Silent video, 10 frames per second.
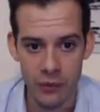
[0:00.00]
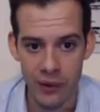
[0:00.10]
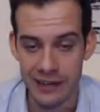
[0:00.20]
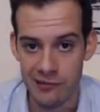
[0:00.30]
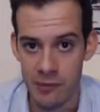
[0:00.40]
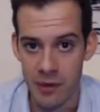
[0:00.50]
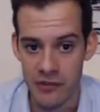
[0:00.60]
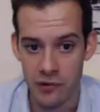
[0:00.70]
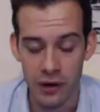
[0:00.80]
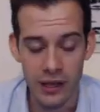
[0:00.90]
They were ignorant
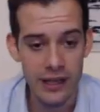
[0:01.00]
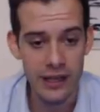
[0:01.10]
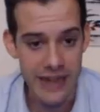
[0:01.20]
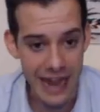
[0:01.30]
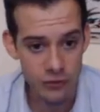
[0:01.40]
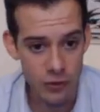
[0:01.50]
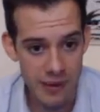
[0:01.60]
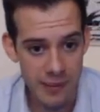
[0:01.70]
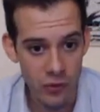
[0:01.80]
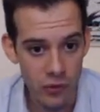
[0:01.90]
about the drug. Next were
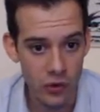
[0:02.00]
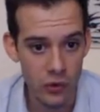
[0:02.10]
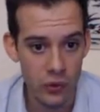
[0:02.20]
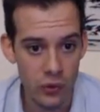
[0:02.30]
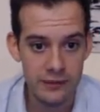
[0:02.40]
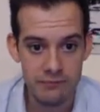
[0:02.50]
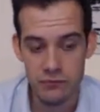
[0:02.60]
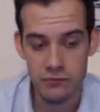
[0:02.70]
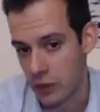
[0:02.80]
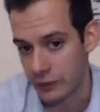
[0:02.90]
the people who
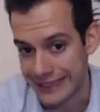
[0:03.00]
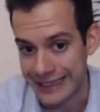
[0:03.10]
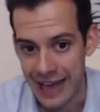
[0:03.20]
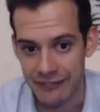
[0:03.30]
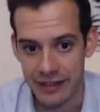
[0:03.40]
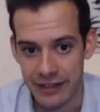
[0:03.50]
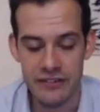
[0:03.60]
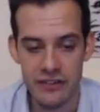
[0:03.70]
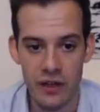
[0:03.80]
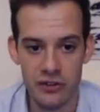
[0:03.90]
you know didn't have any
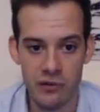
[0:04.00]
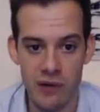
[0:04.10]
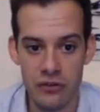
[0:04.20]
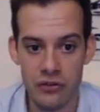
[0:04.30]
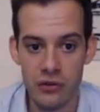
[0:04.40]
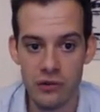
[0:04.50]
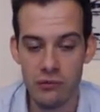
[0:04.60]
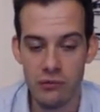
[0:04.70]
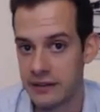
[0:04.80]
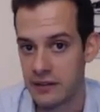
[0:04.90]
physiological arousal
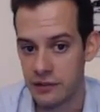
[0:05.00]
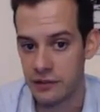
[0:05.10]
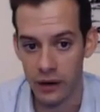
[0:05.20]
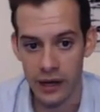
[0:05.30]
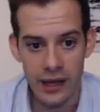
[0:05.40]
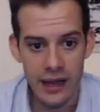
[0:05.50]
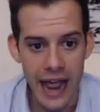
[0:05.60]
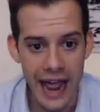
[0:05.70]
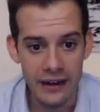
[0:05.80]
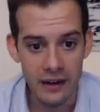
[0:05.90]
related to the drug.
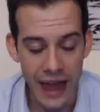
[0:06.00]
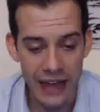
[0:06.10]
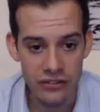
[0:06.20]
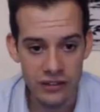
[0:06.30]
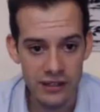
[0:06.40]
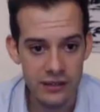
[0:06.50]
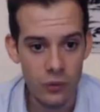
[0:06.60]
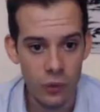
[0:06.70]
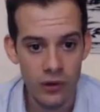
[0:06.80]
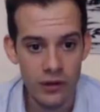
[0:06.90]
And lastly
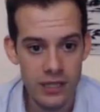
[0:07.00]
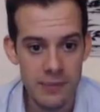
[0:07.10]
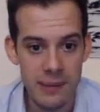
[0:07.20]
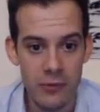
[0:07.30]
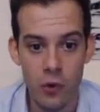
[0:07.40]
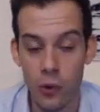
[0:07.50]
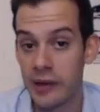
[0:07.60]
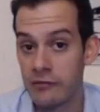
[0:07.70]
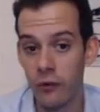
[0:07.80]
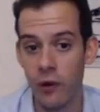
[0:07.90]
were the people who
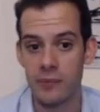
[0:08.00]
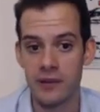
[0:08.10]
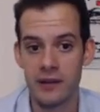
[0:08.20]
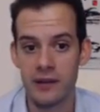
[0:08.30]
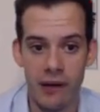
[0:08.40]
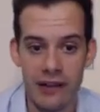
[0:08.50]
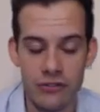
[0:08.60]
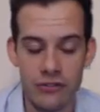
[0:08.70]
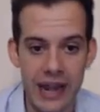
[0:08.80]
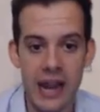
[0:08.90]
were informed.
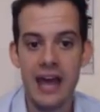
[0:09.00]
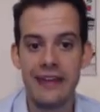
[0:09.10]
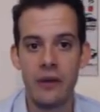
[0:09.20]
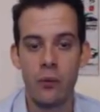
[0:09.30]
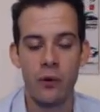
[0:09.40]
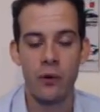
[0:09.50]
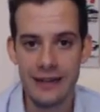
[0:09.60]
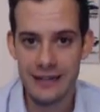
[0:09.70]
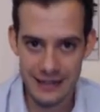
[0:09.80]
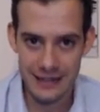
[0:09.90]
Right? So again, they
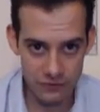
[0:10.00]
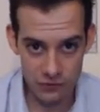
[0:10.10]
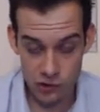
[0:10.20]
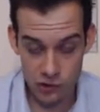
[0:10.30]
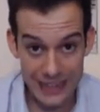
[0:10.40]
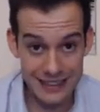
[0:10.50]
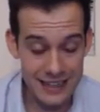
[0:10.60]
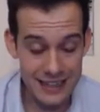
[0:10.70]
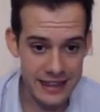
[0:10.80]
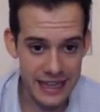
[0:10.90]
weren't tricked
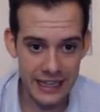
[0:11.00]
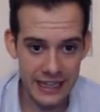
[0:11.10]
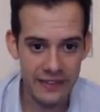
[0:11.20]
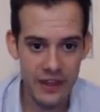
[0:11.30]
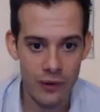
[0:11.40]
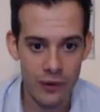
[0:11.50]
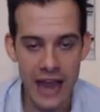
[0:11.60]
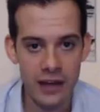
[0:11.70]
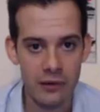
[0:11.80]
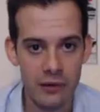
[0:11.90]
into thinking that they were
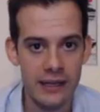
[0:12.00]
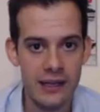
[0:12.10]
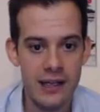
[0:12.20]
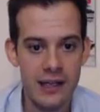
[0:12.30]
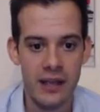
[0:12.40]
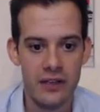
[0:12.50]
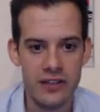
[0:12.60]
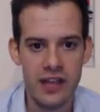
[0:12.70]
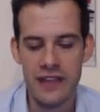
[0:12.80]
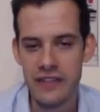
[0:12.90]
angry
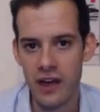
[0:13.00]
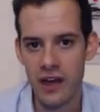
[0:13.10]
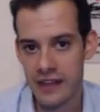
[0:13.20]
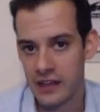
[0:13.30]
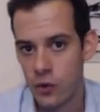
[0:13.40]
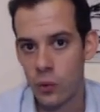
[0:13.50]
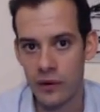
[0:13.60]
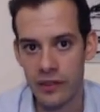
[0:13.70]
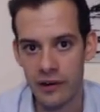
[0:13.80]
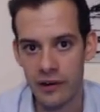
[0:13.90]
because they thought they knew
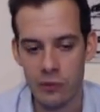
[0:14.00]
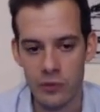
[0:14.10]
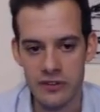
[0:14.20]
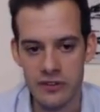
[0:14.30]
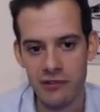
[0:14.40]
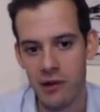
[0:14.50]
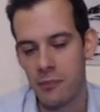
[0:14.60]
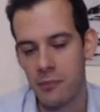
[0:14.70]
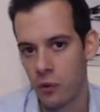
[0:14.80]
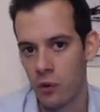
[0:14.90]
where their anger was coming
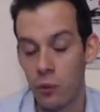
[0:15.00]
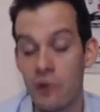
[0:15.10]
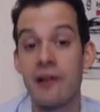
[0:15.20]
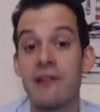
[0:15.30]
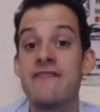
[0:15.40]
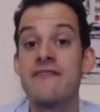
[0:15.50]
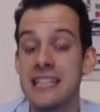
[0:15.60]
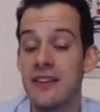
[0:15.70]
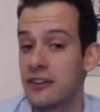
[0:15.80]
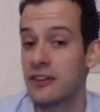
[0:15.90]
from or where their
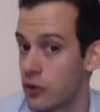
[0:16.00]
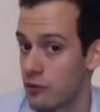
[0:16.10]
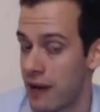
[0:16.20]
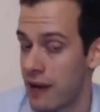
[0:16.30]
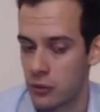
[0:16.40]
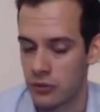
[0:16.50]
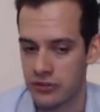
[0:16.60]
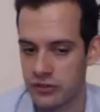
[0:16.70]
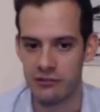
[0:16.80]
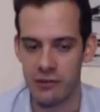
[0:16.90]
physiological arousal
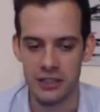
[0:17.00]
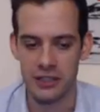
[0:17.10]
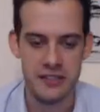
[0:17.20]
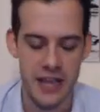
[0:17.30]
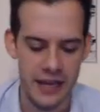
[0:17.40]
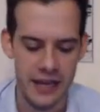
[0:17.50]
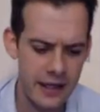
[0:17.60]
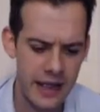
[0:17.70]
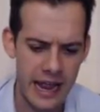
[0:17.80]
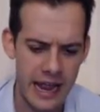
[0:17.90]
was coming from, I should say,
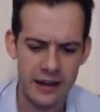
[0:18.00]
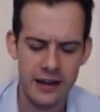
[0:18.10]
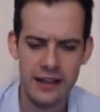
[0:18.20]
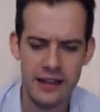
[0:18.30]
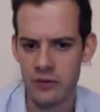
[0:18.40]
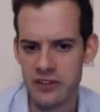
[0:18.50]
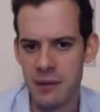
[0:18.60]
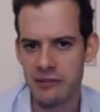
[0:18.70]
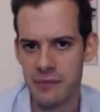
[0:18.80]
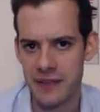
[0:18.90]
and that it was
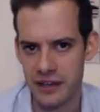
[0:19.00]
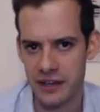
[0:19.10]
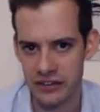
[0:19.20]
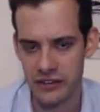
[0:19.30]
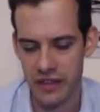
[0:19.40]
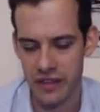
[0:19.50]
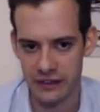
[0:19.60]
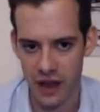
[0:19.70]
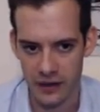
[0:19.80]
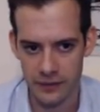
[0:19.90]
coming from the injection that they
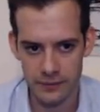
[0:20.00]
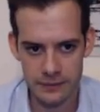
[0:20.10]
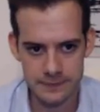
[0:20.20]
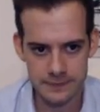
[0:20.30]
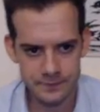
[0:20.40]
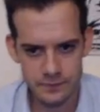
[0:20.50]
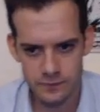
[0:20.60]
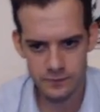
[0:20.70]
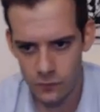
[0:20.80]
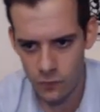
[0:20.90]
had gotten.
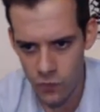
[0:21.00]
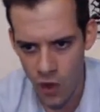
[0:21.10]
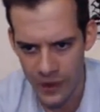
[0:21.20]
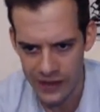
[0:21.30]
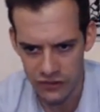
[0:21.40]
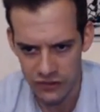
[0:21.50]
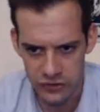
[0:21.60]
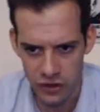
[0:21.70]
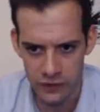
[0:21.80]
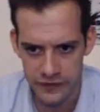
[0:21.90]
Okay, so
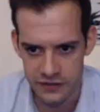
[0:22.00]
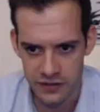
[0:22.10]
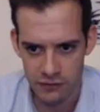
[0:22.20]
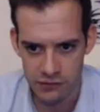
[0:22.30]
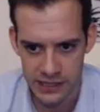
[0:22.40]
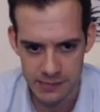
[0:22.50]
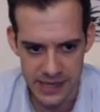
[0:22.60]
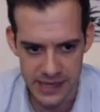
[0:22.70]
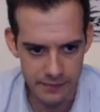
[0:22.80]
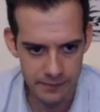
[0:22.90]
what does all of this really
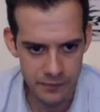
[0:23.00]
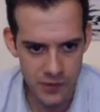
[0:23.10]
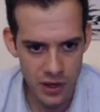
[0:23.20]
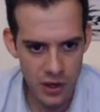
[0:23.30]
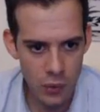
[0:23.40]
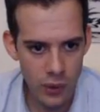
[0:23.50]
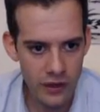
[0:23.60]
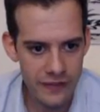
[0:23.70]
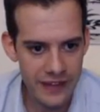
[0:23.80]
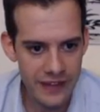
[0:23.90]
mean?
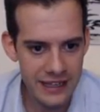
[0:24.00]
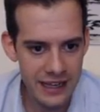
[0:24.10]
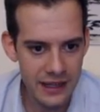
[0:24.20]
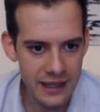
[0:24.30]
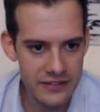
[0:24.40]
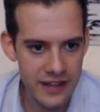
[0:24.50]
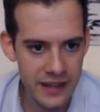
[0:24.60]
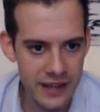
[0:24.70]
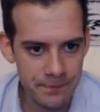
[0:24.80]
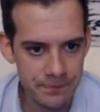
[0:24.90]
Well, the idea is
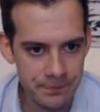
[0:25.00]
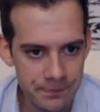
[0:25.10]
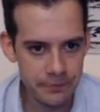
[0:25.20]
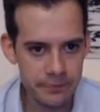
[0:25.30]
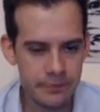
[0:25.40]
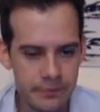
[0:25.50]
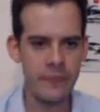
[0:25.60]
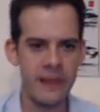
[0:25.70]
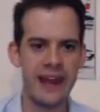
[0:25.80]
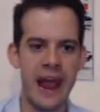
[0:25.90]
that
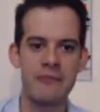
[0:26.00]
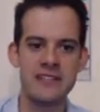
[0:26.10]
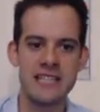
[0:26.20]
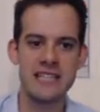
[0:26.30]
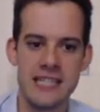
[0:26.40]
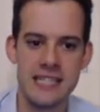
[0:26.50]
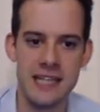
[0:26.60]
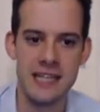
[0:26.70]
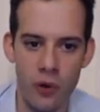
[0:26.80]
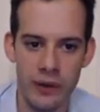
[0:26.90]
it emphasizes
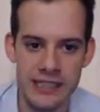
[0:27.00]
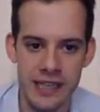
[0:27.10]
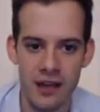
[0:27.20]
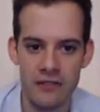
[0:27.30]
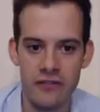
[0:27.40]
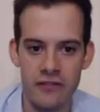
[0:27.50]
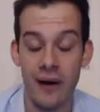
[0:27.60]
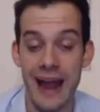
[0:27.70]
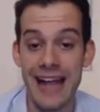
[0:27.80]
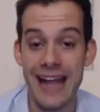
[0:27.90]
the importance of
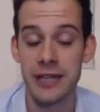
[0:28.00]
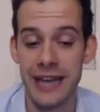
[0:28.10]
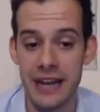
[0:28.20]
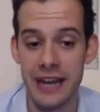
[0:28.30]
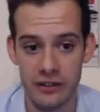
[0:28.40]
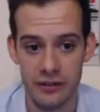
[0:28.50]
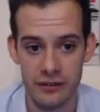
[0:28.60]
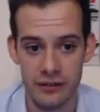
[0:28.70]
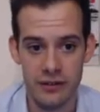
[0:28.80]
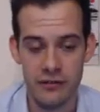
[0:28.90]
our explanation
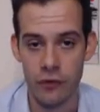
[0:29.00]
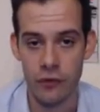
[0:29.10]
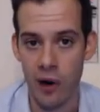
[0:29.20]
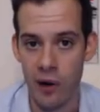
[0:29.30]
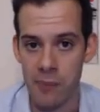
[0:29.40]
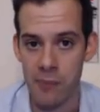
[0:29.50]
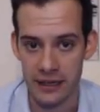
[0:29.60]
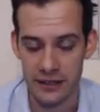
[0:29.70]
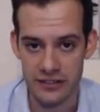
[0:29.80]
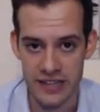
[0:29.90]
for our
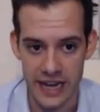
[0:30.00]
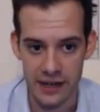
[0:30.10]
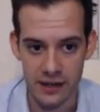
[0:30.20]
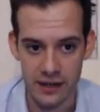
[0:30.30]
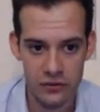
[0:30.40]
bodily state.